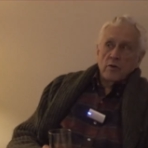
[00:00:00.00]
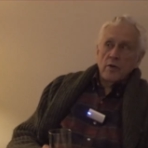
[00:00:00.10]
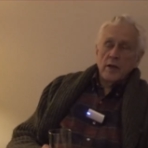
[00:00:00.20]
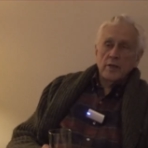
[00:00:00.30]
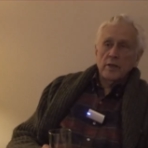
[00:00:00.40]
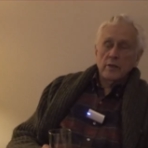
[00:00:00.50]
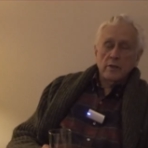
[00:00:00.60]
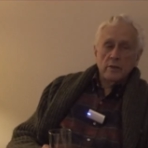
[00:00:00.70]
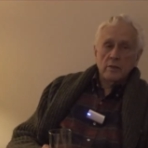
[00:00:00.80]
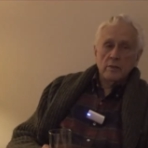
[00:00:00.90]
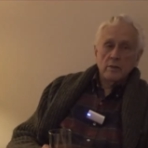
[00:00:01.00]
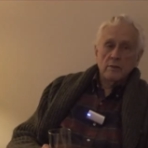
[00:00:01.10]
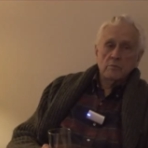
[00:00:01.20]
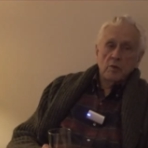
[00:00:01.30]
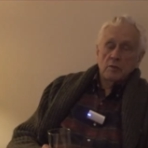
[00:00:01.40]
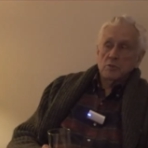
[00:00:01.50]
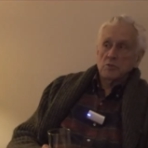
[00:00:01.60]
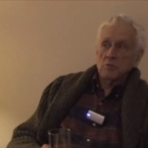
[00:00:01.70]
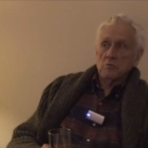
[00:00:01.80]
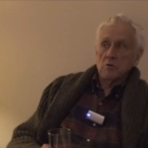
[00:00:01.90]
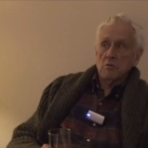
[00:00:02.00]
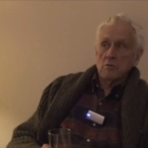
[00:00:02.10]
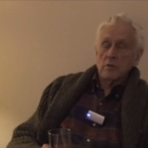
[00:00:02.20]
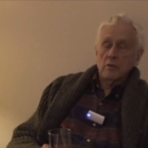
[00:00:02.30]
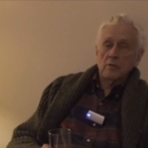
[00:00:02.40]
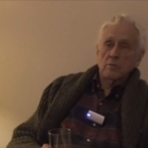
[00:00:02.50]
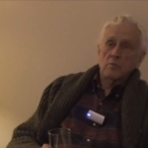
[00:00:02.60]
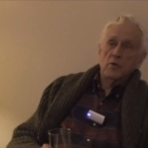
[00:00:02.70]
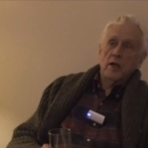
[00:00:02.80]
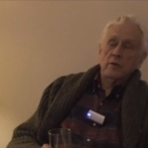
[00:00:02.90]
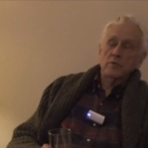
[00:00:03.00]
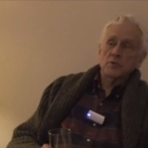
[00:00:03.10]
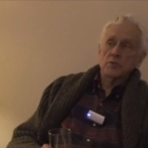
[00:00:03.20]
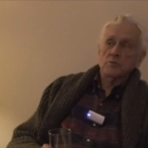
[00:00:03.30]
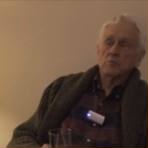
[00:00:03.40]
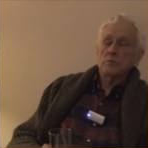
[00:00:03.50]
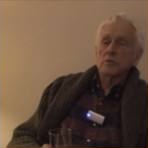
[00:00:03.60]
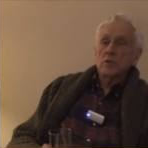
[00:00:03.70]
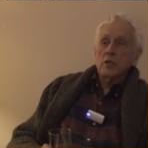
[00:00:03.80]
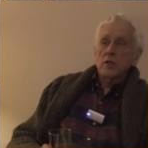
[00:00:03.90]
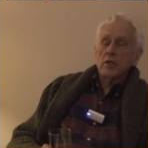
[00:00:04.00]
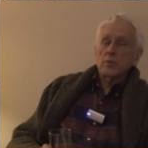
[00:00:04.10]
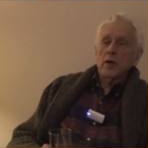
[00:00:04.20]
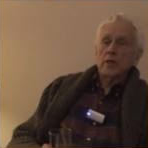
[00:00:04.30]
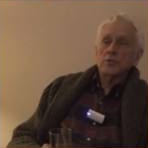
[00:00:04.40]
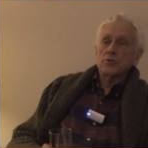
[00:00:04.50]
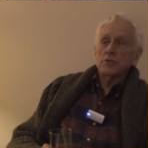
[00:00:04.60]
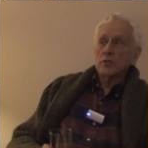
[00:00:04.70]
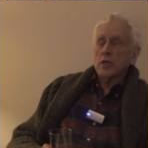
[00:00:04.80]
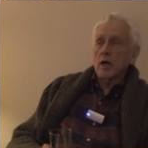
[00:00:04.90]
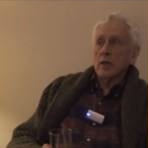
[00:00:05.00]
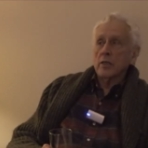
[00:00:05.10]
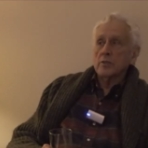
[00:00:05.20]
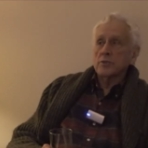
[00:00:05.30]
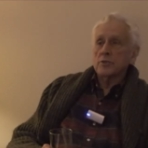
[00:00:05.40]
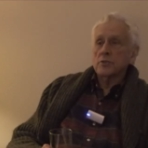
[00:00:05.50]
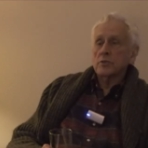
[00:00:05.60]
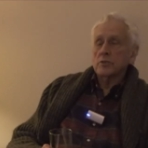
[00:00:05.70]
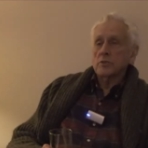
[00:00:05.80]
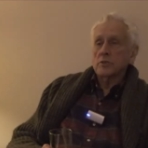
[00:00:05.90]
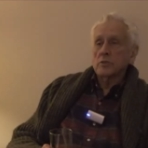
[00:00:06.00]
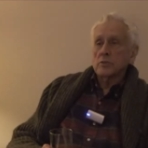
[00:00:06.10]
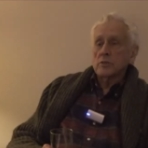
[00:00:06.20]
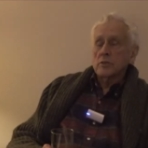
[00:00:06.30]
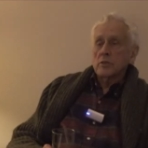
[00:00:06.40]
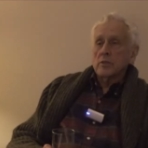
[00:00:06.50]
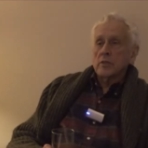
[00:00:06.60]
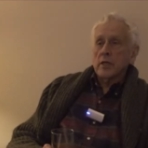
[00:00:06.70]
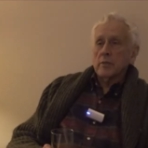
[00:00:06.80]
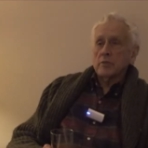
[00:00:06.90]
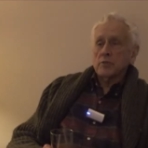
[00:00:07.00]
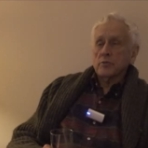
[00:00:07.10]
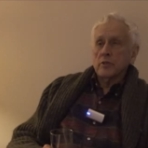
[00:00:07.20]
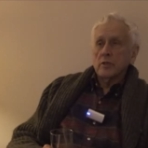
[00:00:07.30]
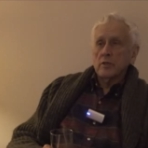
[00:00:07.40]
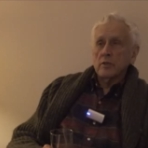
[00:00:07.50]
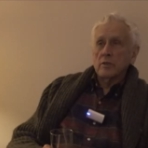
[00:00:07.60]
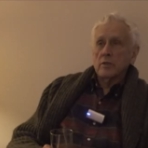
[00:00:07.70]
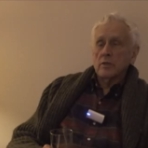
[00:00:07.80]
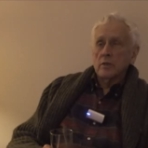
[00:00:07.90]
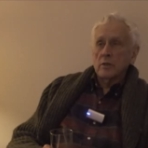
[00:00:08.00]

no idea. I, I just don't know. I, when I was in my junior college chemistry,